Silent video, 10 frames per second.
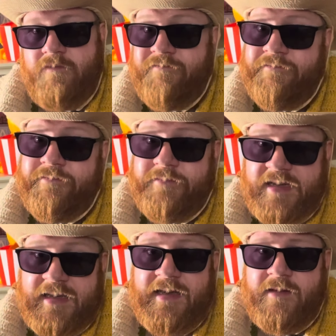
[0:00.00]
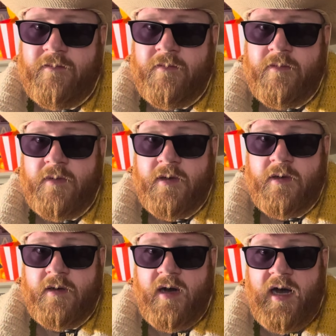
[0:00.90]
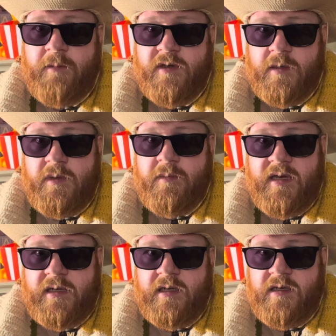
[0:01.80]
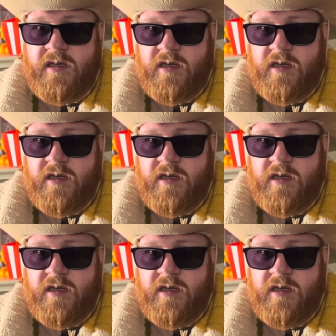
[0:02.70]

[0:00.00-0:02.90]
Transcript: again, I'm going to be making, you know,